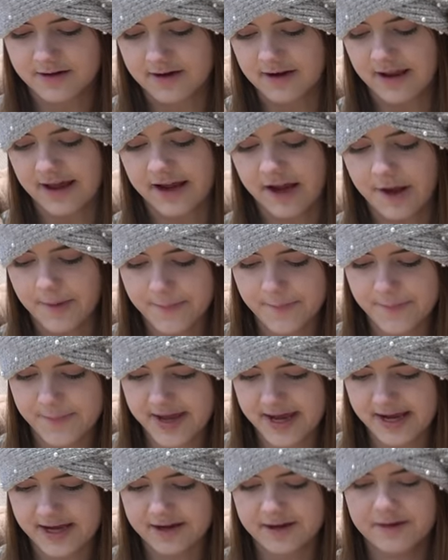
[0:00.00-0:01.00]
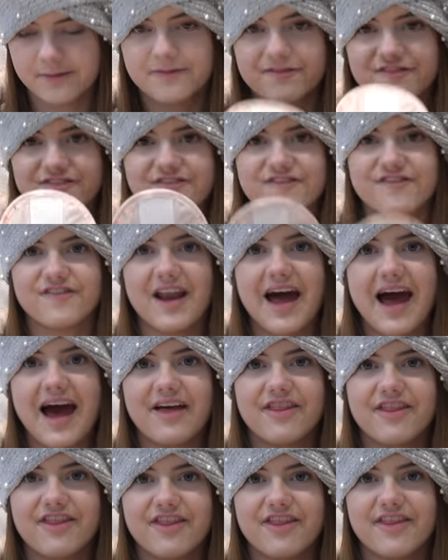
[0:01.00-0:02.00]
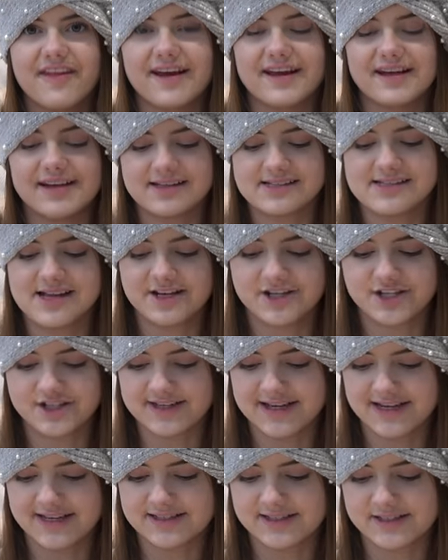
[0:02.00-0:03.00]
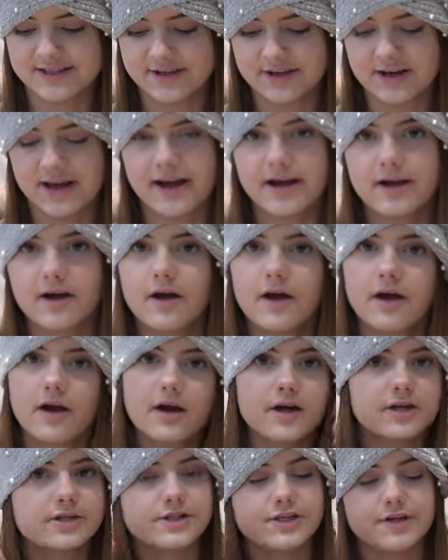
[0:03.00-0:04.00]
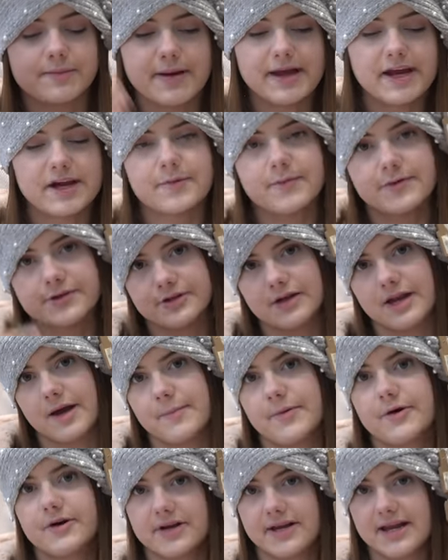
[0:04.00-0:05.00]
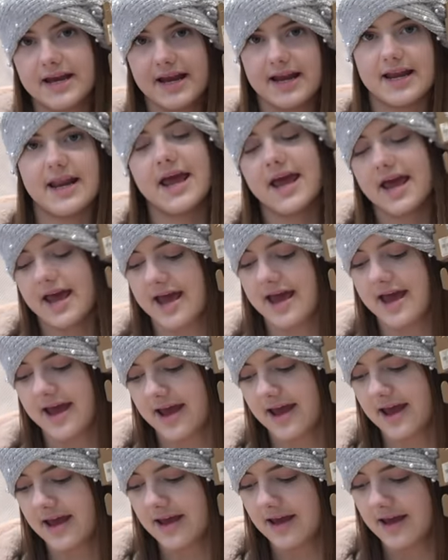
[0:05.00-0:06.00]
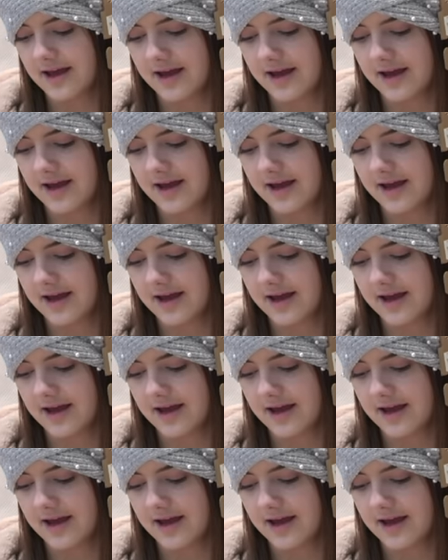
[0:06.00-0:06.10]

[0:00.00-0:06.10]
like a big flat thing, essentially, and then you like do your makeup and you're like putting it in here,